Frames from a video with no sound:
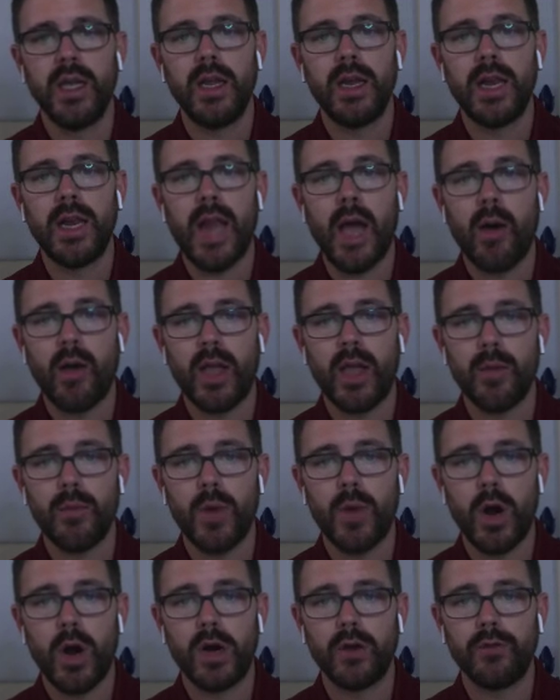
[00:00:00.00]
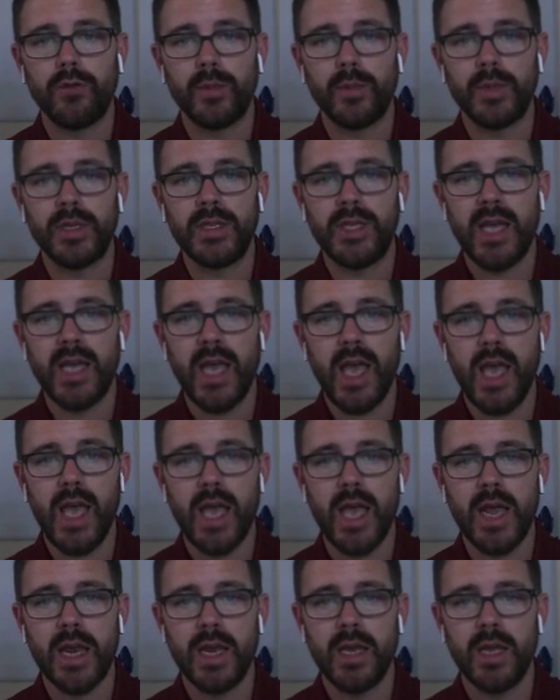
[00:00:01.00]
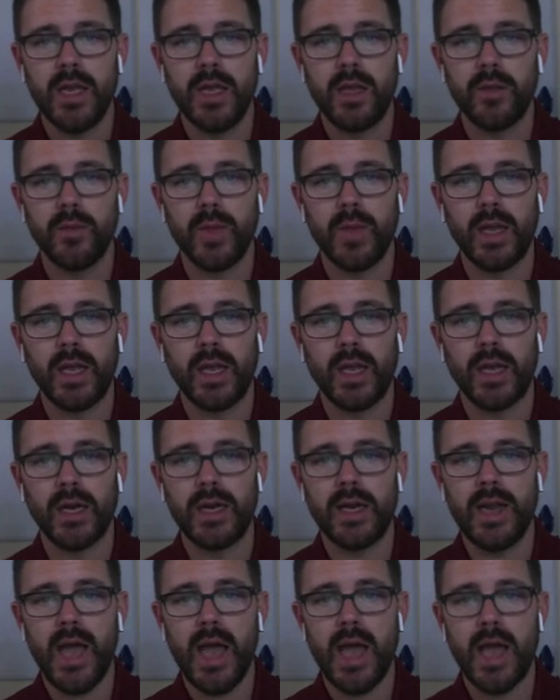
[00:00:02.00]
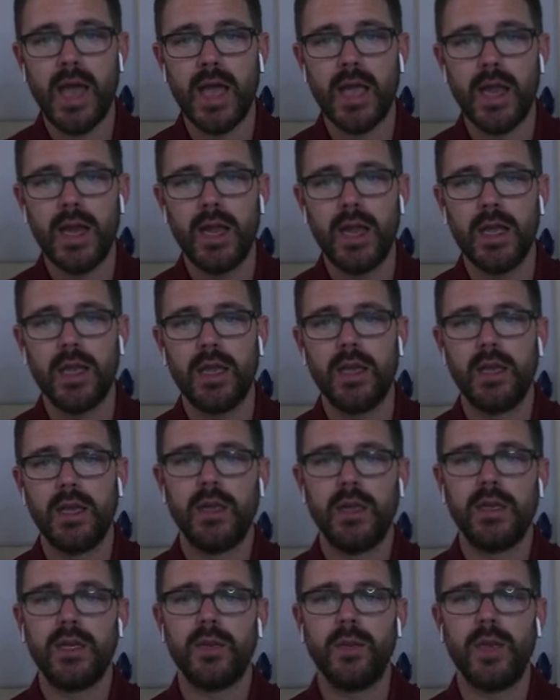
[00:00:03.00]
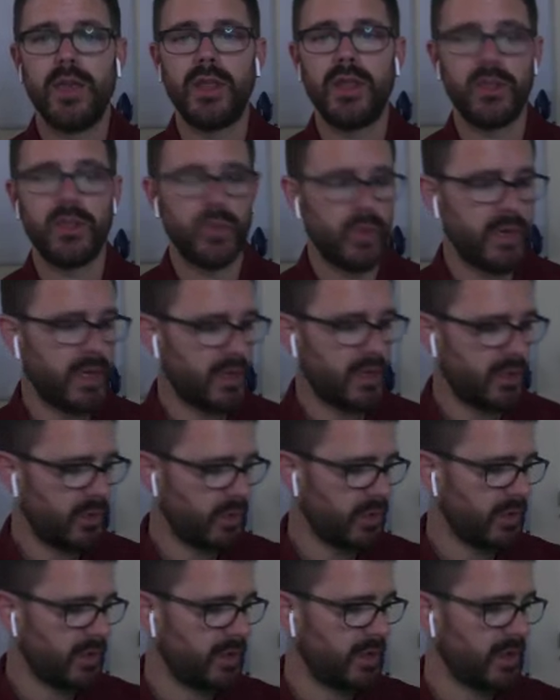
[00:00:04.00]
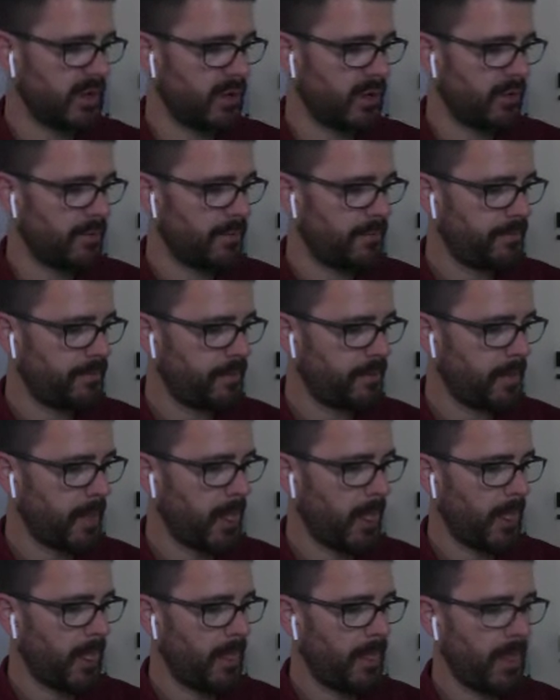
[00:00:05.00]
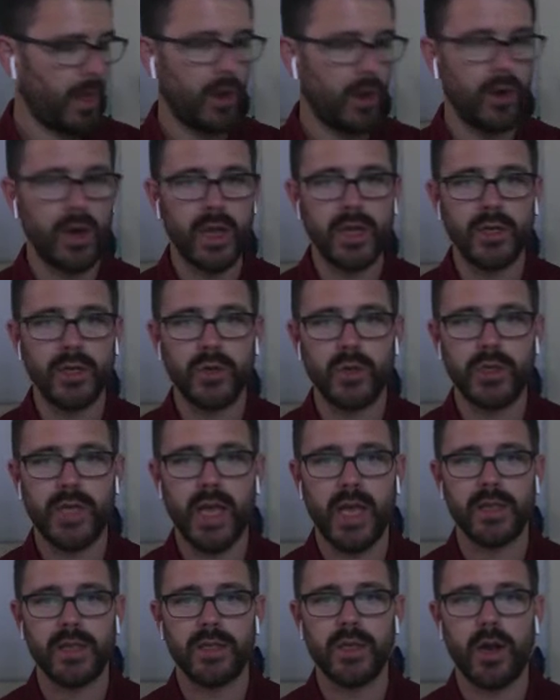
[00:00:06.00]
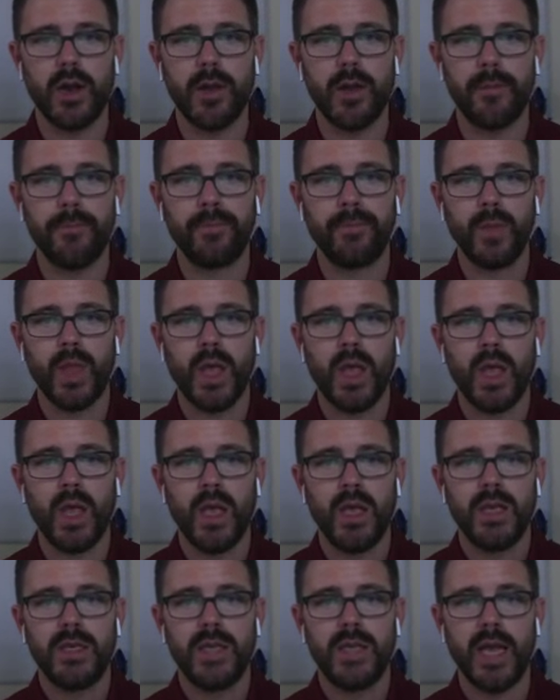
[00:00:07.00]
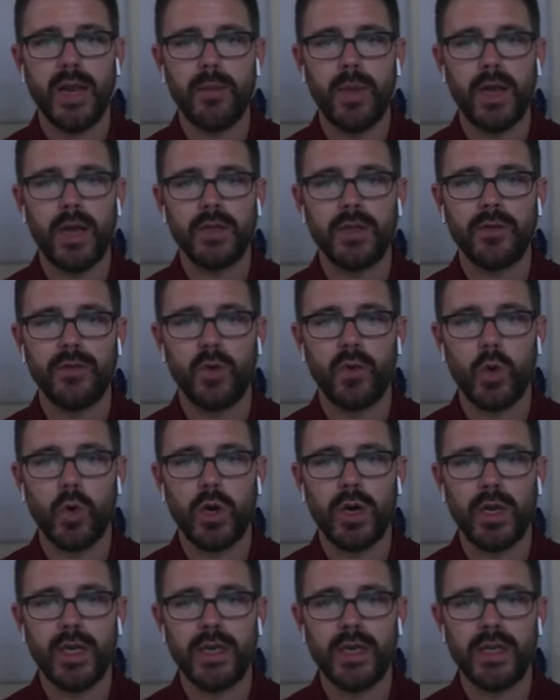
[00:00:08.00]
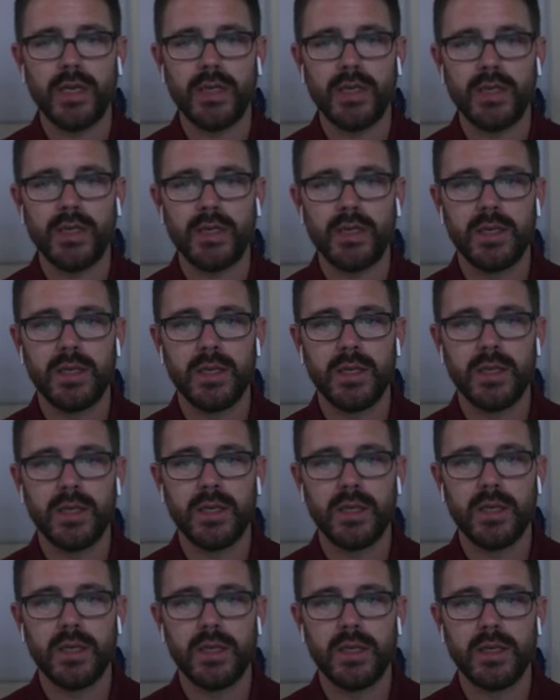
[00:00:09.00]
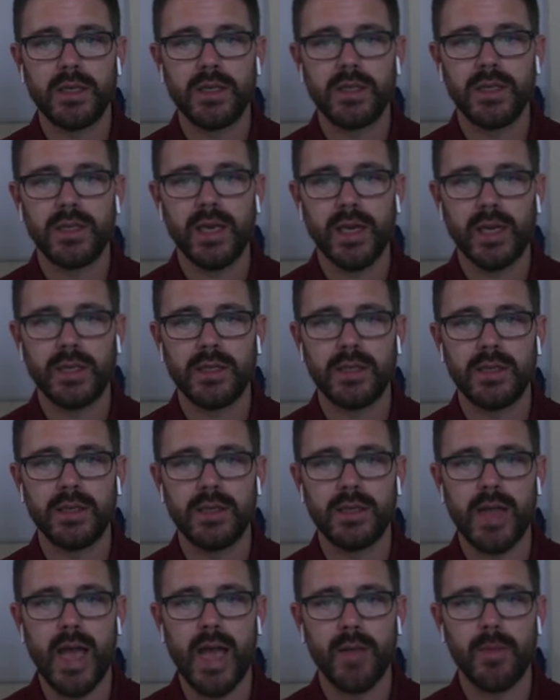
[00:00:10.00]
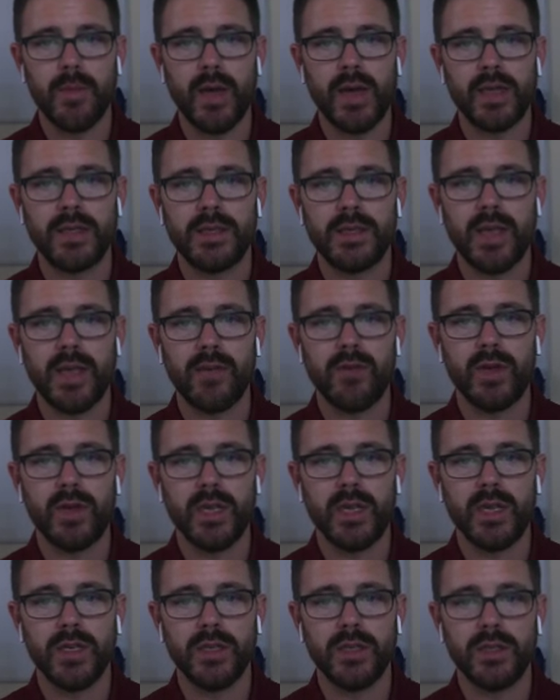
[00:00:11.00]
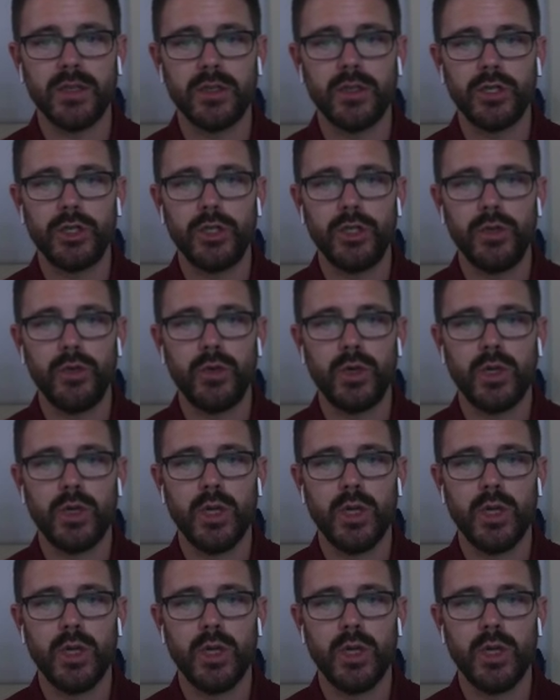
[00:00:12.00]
Now I can borrow from the 10, making it a 9, to make this one into a 0. Or into a 10, sorry. 10 minus 4 is 6. 9 minus 7 is 2.